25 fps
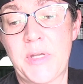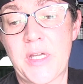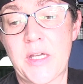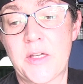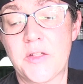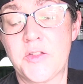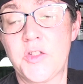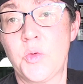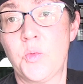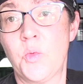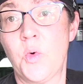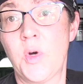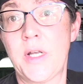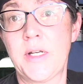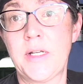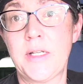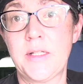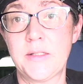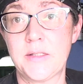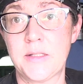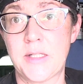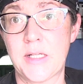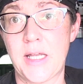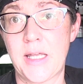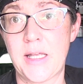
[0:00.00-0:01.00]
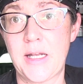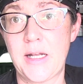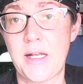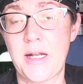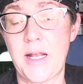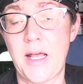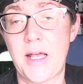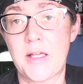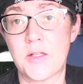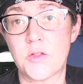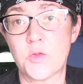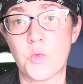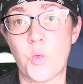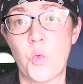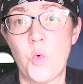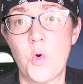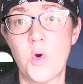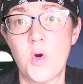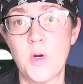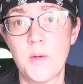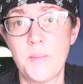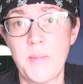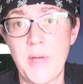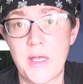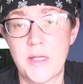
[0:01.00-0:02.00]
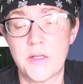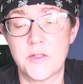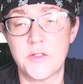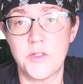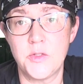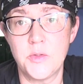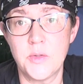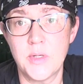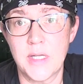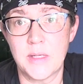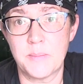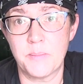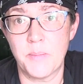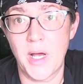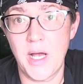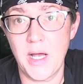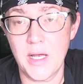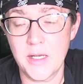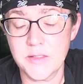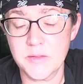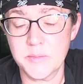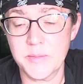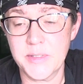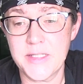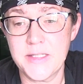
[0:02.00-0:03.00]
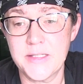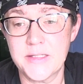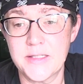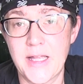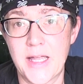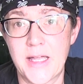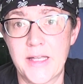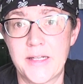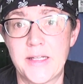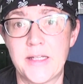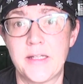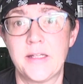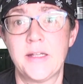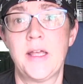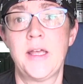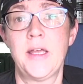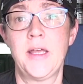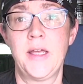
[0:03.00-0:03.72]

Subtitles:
because you want to get it as warm as you can possibly stand it.